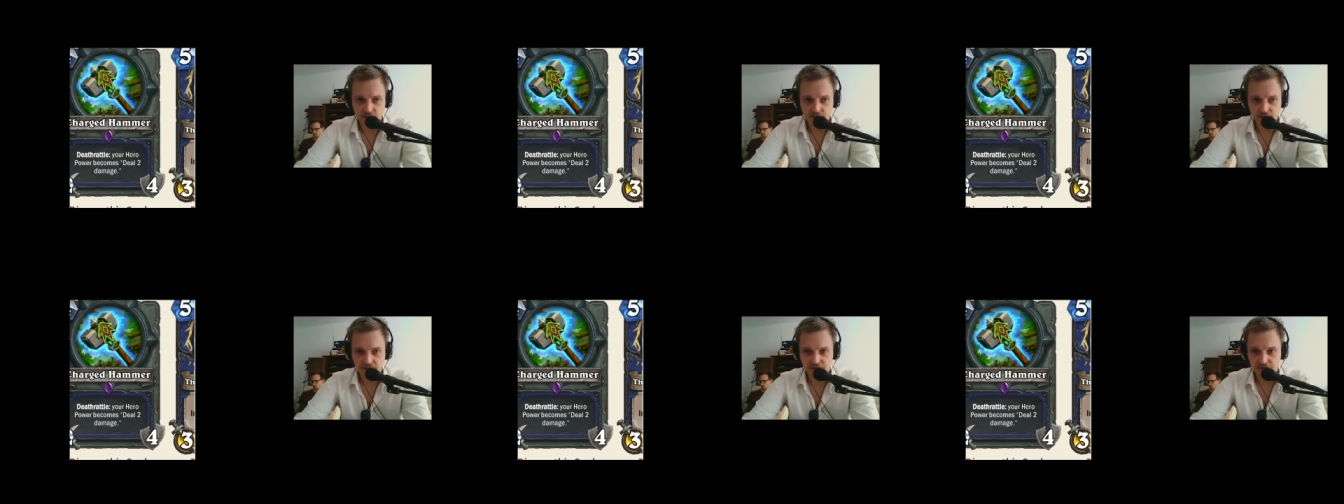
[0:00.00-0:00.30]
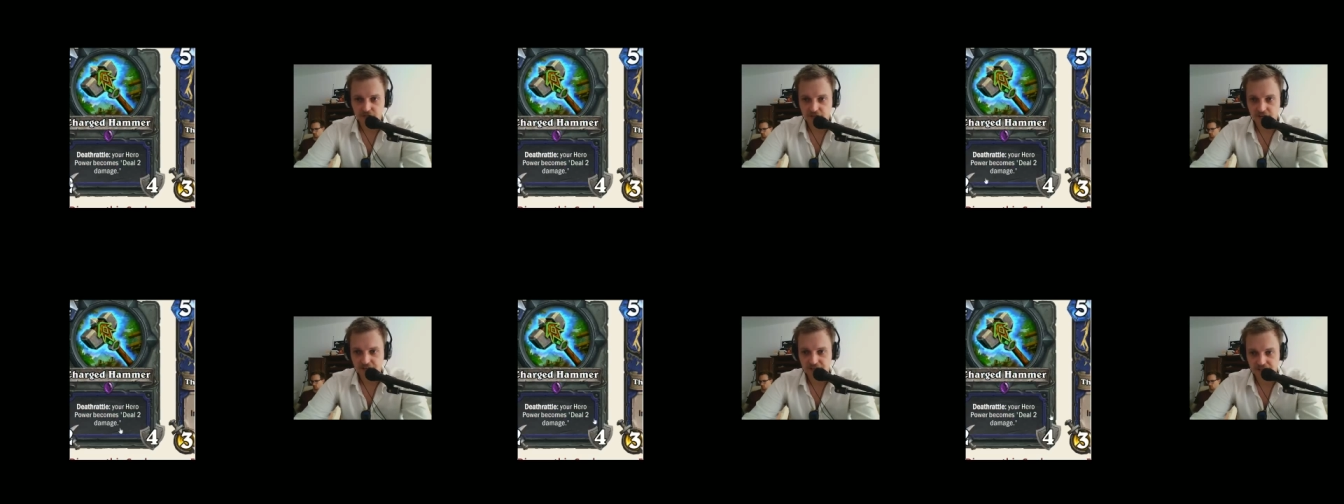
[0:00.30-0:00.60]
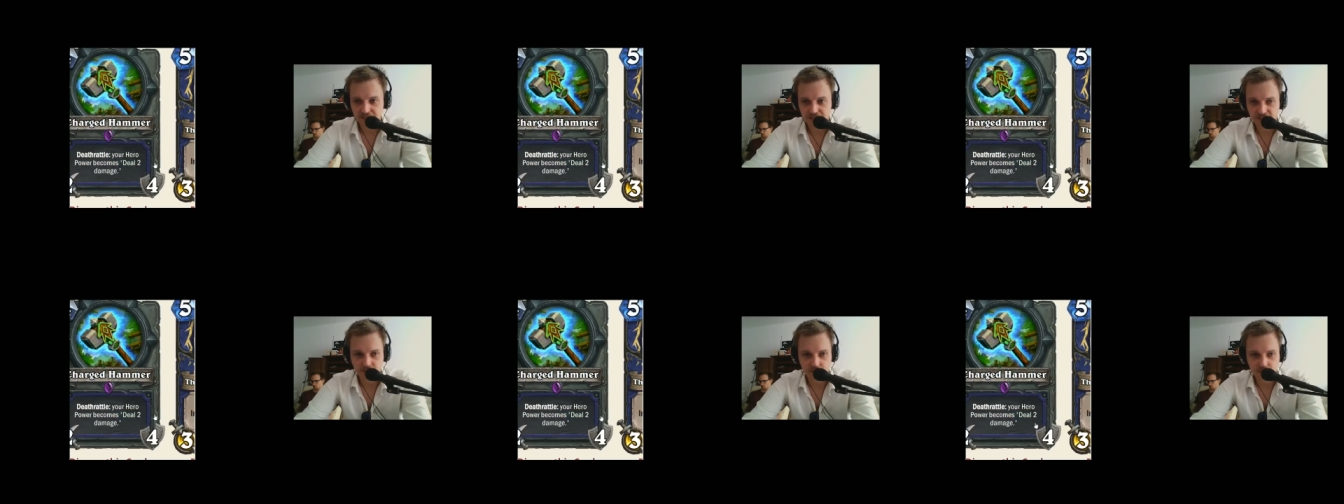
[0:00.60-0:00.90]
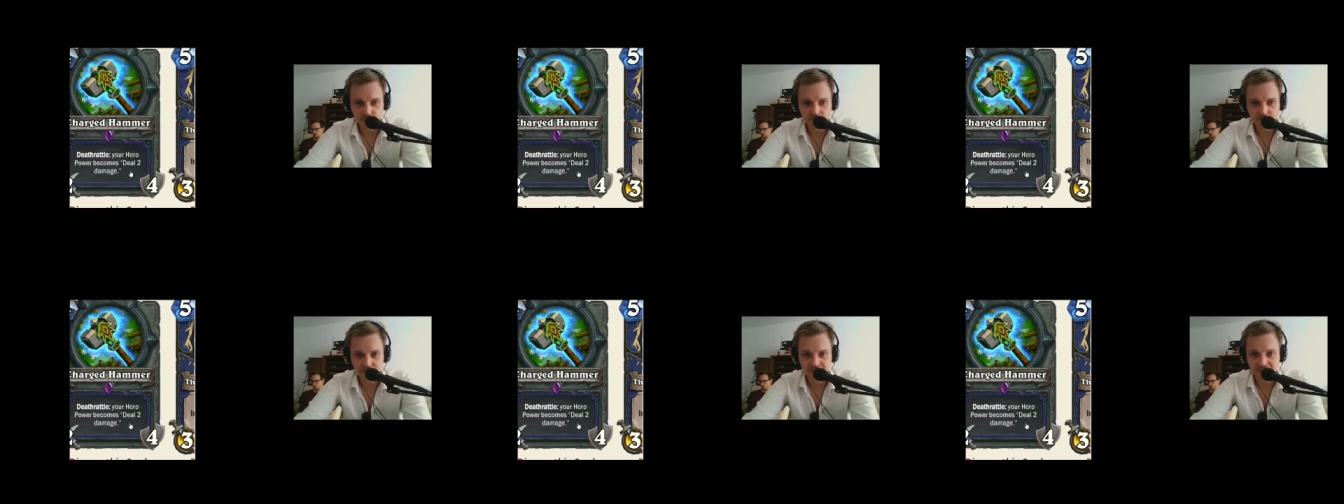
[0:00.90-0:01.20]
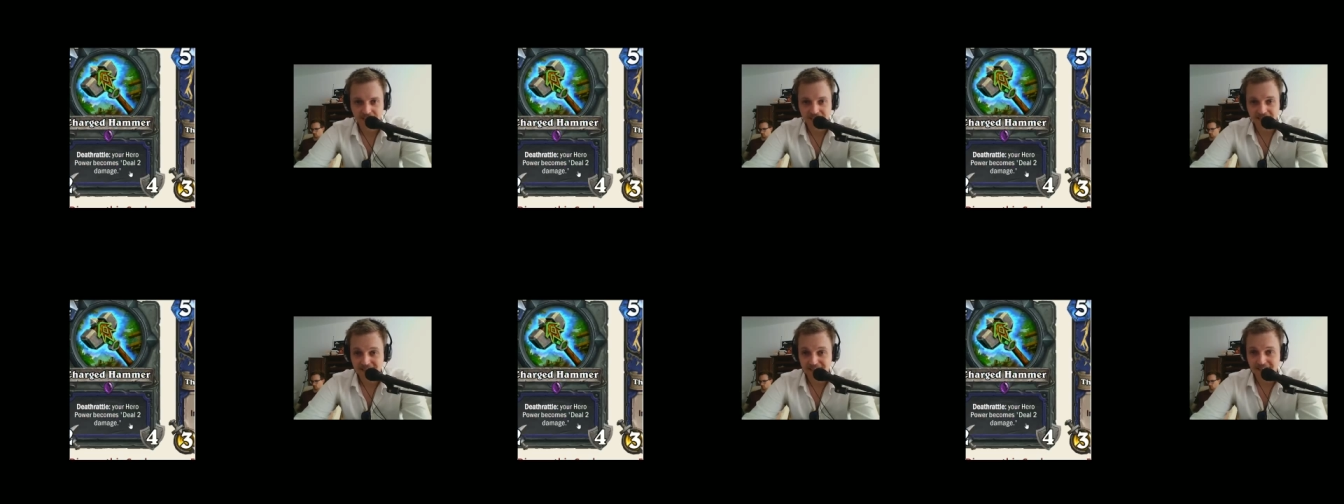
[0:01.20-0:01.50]
The Charged Hammer, which
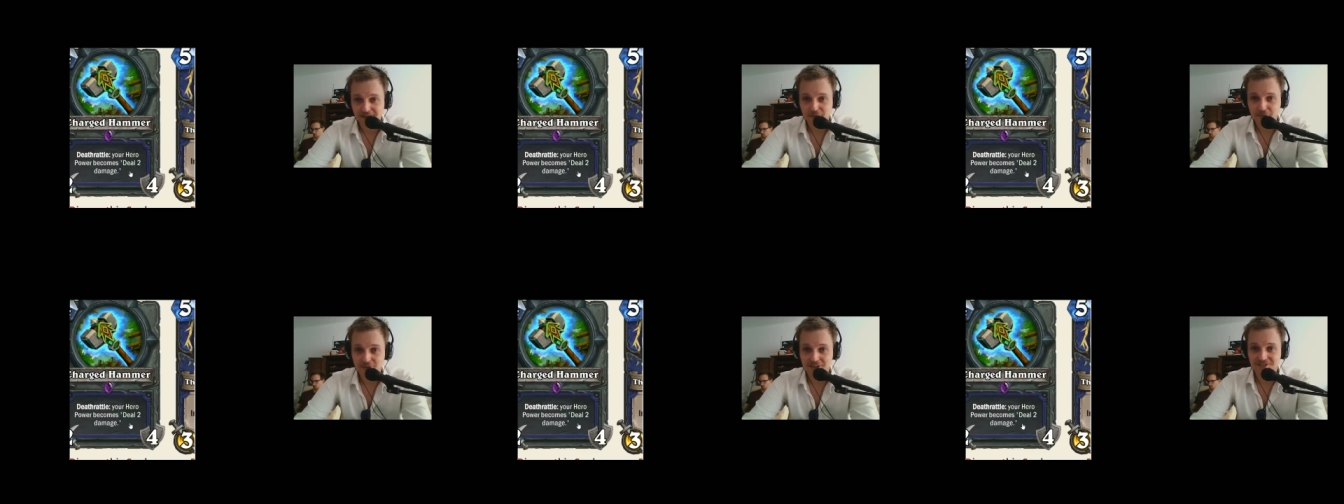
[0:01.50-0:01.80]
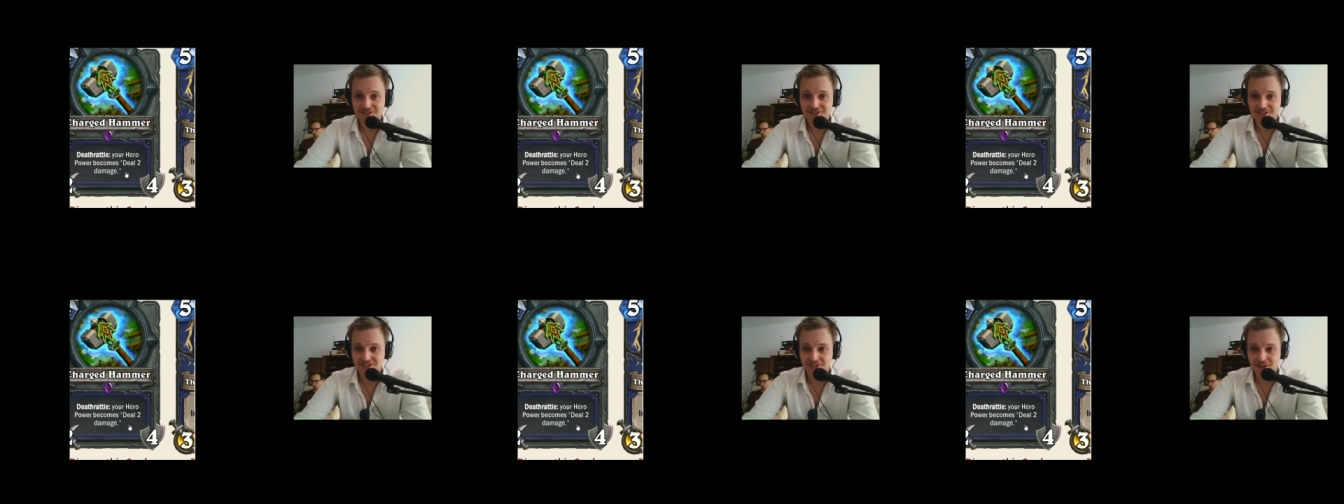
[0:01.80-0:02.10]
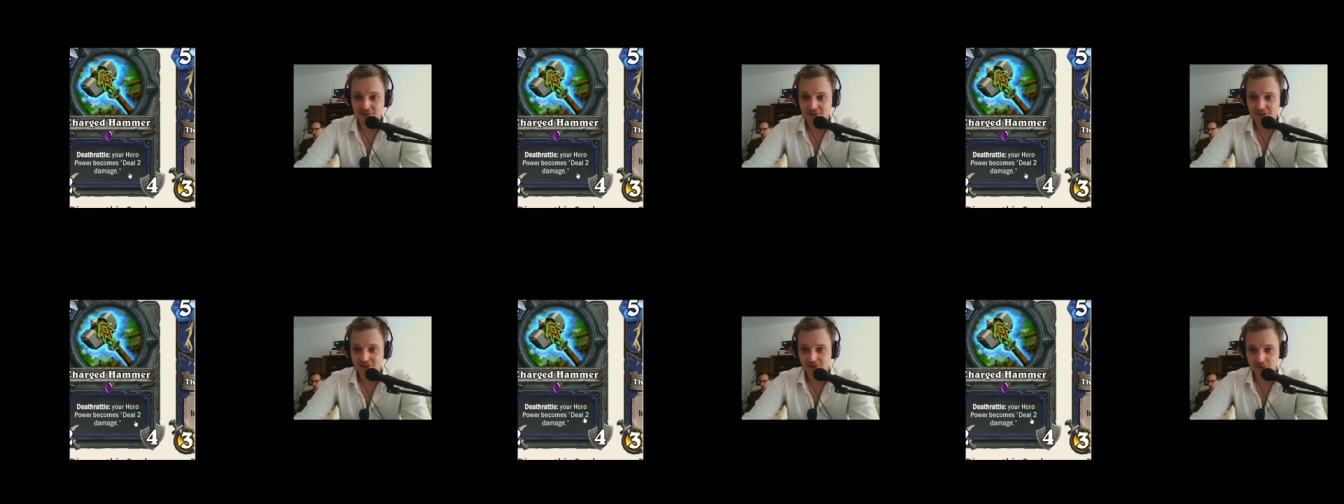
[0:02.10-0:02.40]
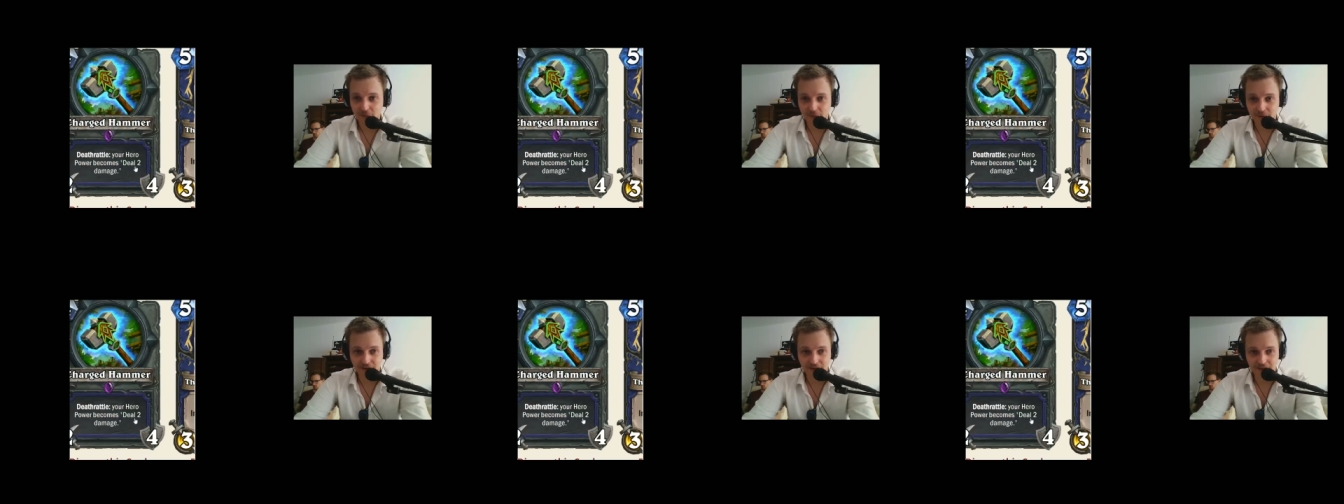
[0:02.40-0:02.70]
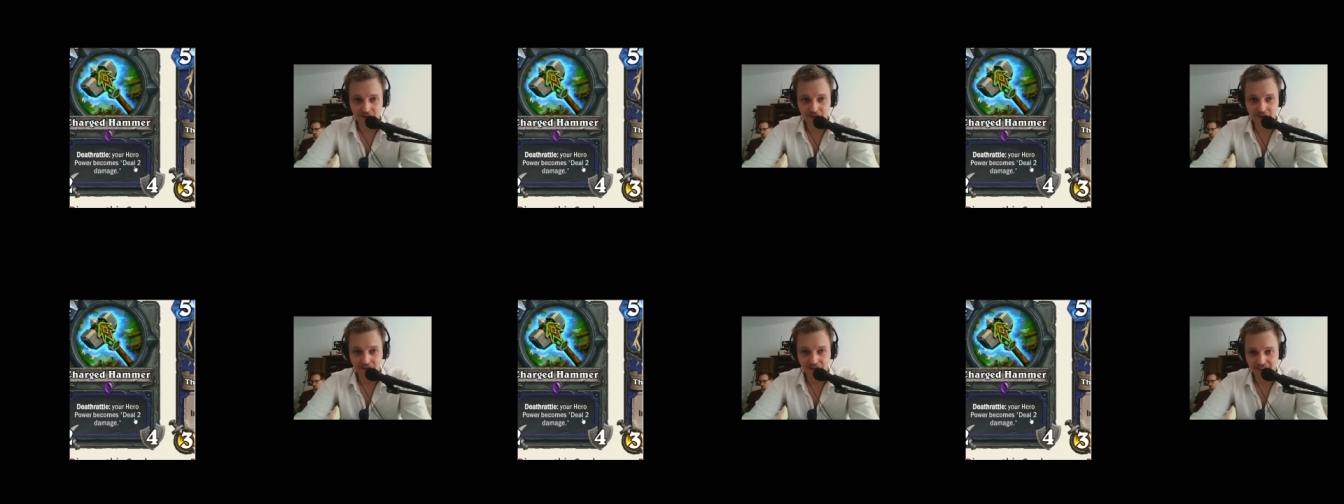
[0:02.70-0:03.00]
actually makes your Shaman hero
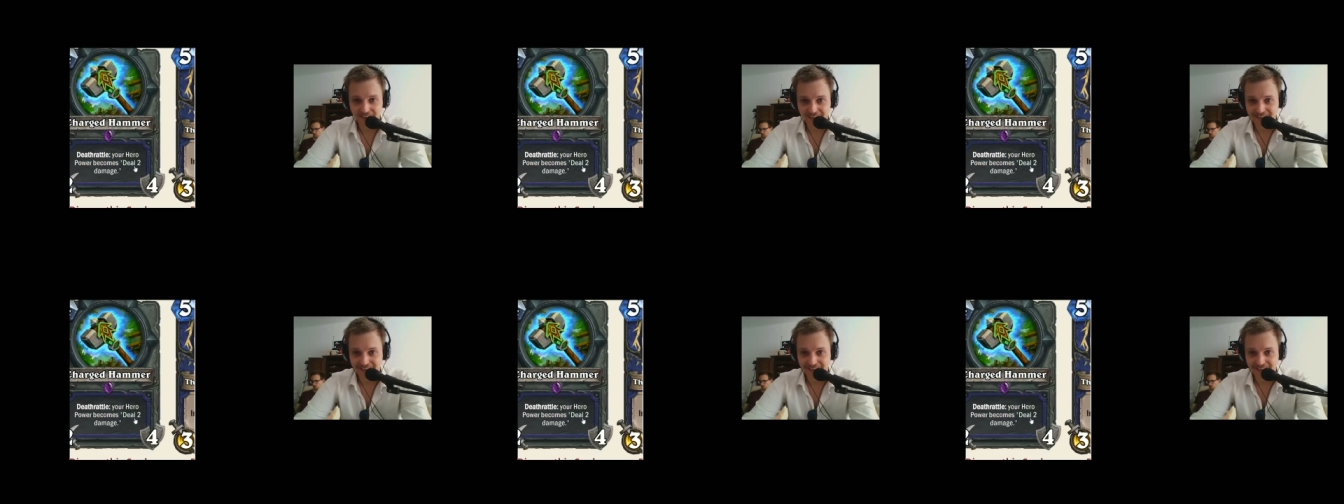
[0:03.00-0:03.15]
power good.